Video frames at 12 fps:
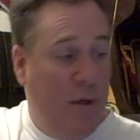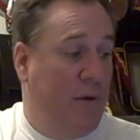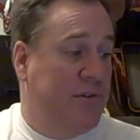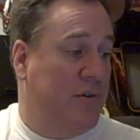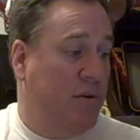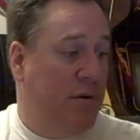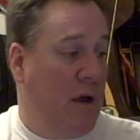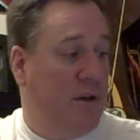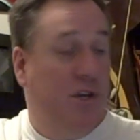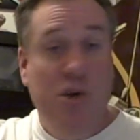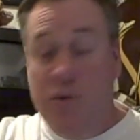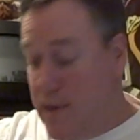Those are
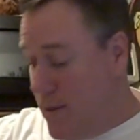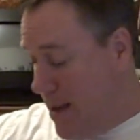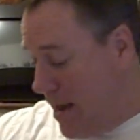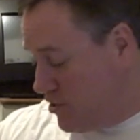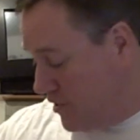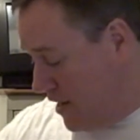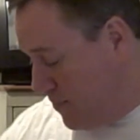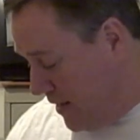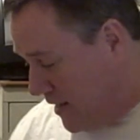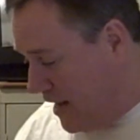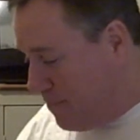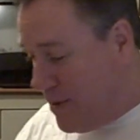2 that I'm actually going
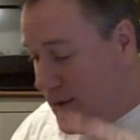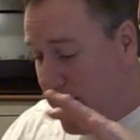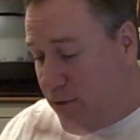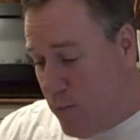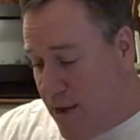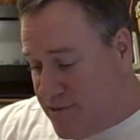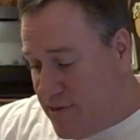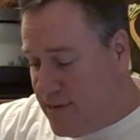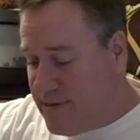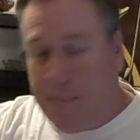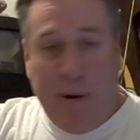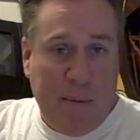to be keeping. Now the rest of
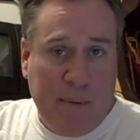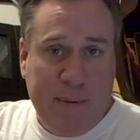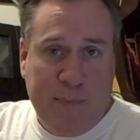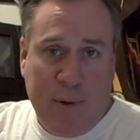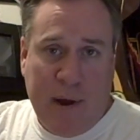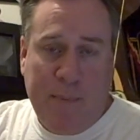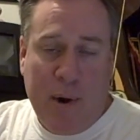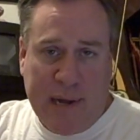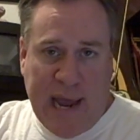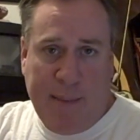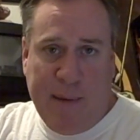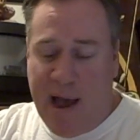these I'll probably put up
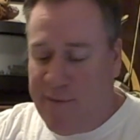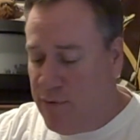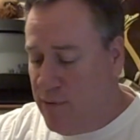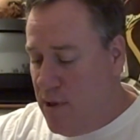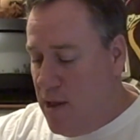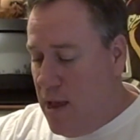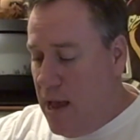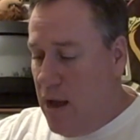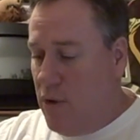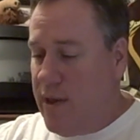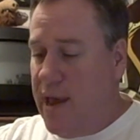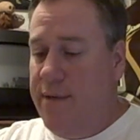on GameGavel.
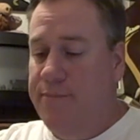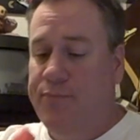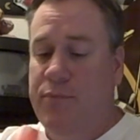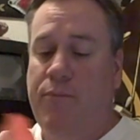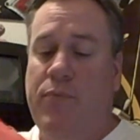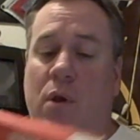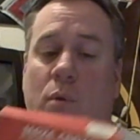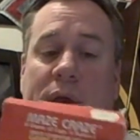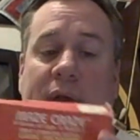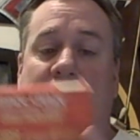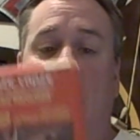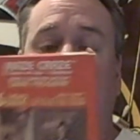Okay.
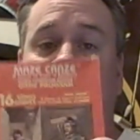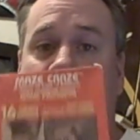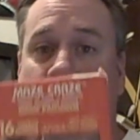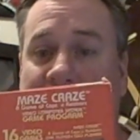We got